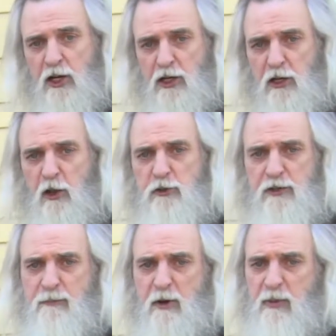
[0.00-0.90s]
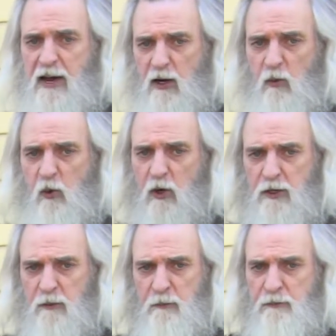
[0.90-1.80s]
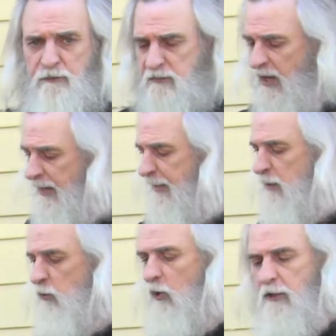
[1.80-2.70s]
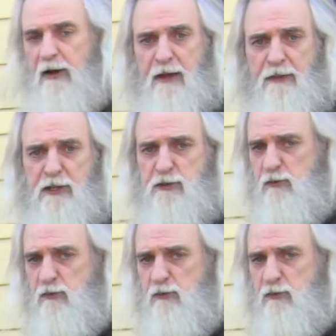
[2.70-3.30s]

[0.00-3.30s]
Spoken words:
going to close up your bottle of water, knock any water out of this,